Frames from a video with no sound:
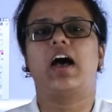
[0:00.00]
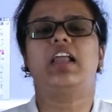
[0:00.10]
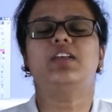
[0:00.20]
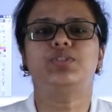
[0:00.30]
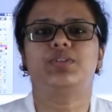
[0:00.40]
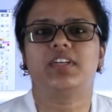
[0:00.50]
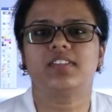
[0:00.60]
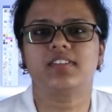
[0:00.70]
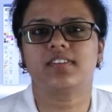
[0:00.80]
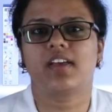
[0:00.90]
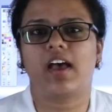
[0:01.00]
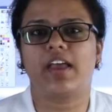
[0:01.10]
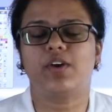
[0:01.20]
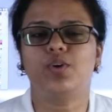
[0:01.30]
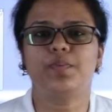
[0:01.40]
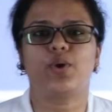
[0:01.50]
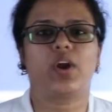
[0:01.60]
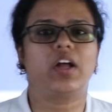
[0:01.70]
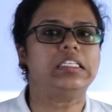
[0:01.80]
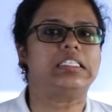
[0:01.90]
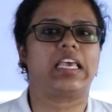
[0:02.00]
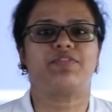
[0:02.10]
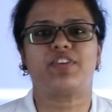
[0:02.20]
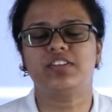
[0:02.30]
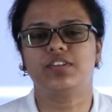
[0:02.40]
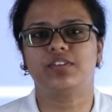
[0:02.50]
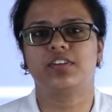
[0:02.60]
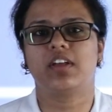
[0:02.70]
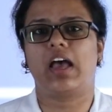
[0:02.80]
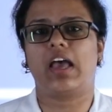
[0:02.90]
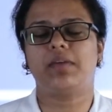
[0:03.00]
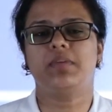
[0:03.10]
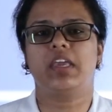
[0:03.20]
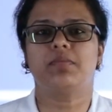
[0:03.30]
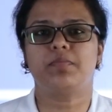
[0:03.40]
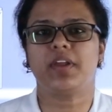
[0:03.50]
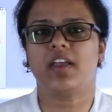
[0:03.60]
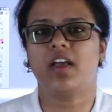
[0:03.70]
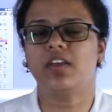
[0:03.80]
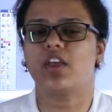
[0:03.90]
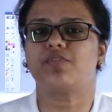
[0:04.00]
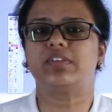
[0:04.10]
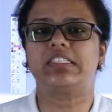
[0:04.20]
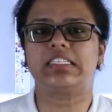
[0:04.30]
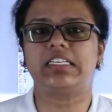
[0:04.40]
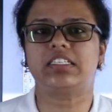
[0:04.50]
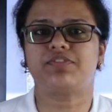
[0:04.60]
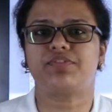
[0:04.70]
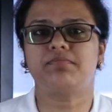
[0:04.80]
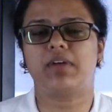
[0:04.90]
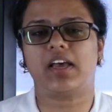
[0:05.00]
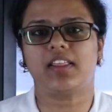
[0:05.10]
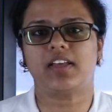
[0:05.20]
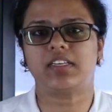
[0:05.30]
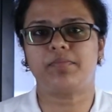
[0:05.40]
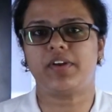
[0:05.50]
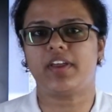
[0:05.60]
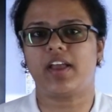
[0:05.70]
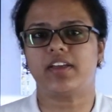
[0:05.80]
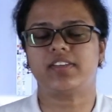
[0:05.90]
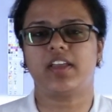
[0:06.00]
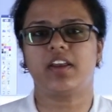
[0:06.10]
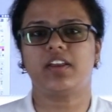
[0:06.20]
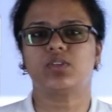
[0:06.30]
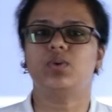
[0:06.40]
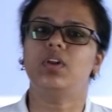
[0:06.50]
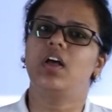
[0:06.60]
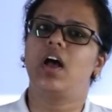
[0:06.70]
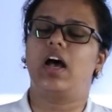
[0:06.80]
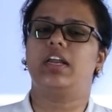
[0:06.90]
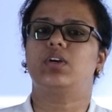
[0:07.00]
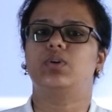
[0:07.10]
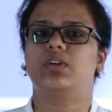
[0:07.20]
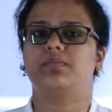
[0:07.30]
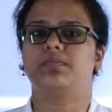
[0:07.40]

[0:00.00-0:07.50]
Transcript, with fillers: Hello students, I hope you are all safe and good. I am Priya, your physics teacher from Bharathidhasanar Matric Higher Secondary School, Arakkonam.